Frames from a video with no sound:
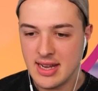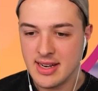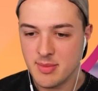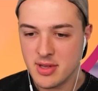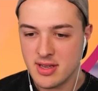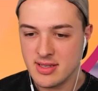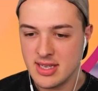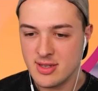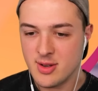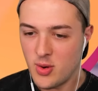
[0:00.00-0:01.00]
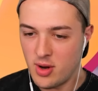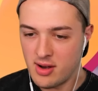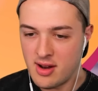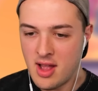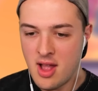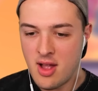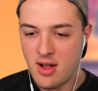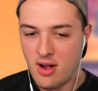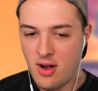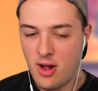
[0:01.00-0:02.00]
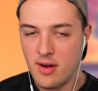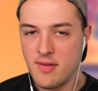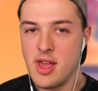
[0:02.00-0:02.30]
the ending because he stole all